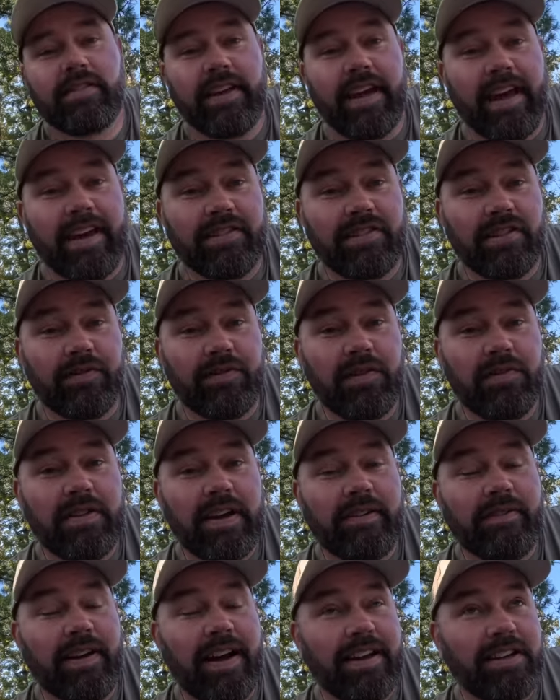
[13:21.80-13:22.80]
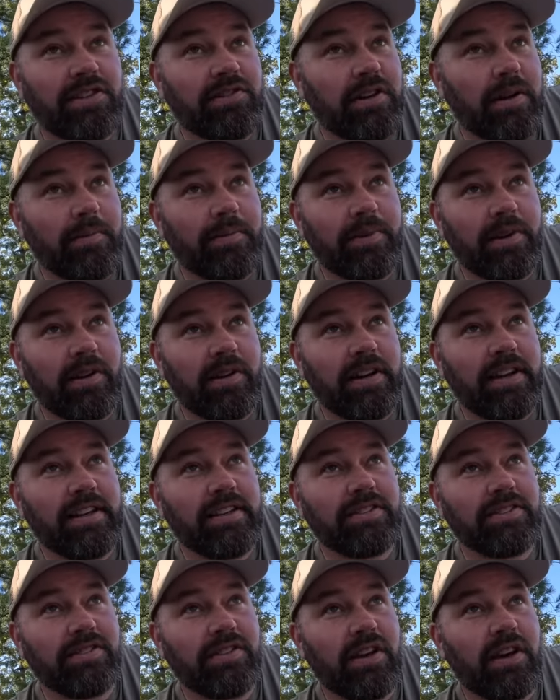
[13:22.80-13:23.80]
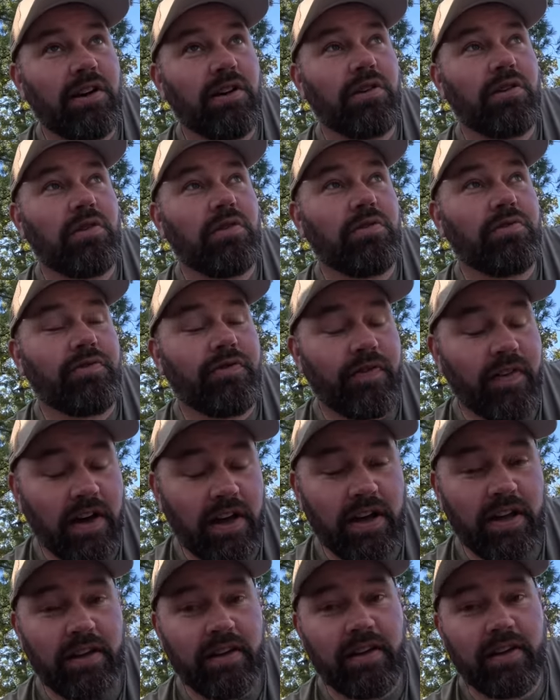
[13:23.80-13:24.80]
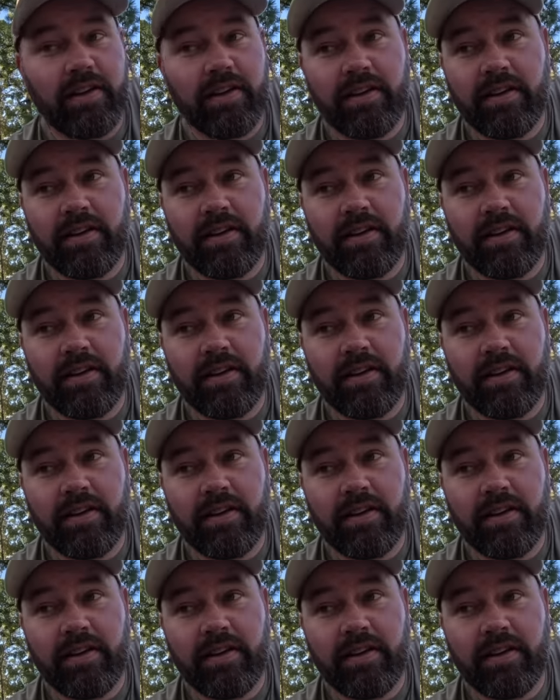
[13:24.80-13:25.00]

Yeah, so if you've never had strep throat, it is no fun.